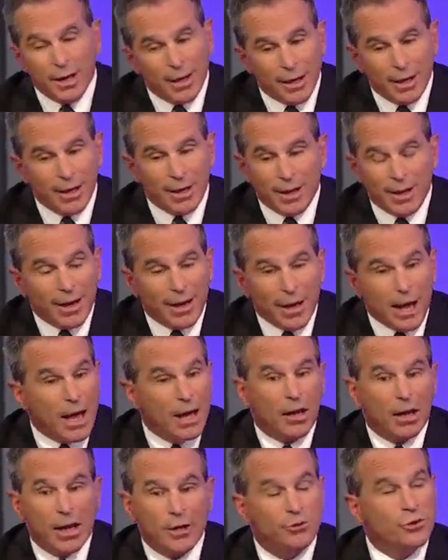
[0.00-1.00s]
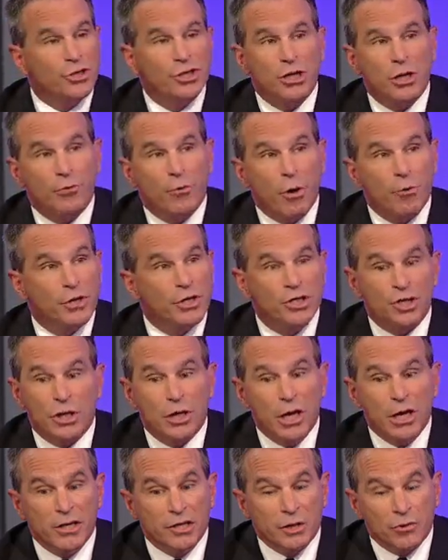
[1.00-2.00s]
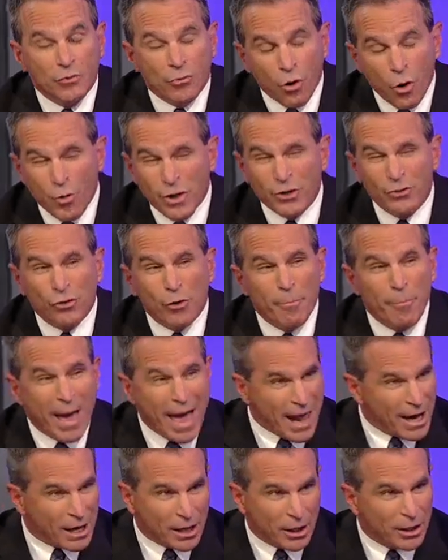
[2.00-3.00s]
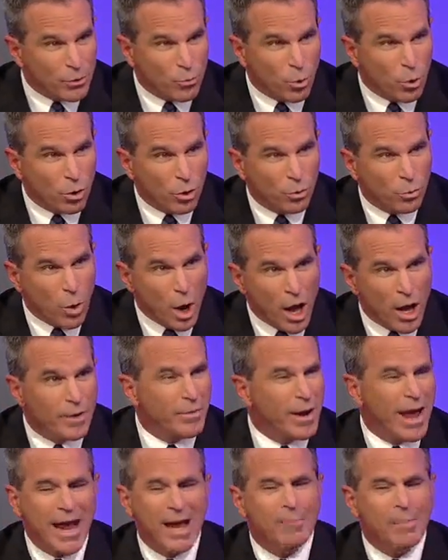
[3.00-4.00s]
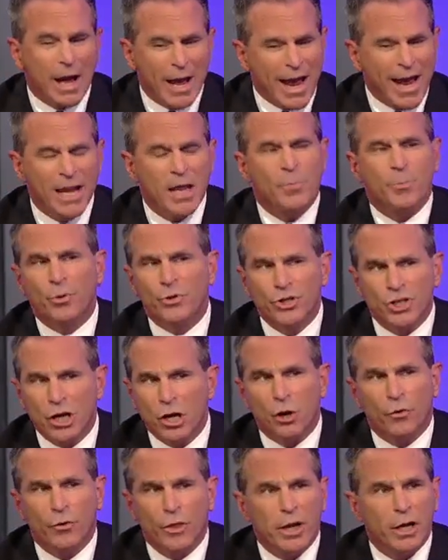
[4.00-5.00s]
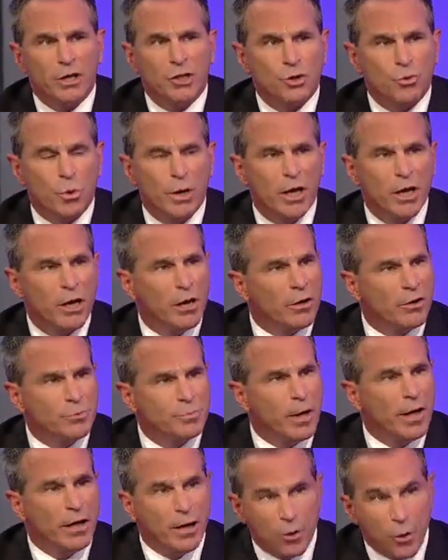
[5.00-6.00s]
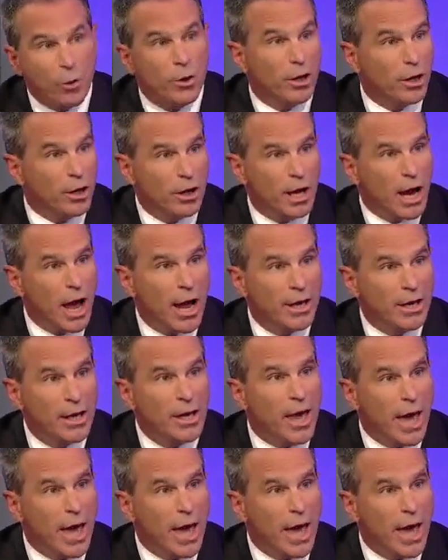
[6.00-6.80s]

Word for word: Uh, and, and electricity growth is, is growing dramatically worldwide eight, by 80% over the next 20 years, by, according to the IEA. All right,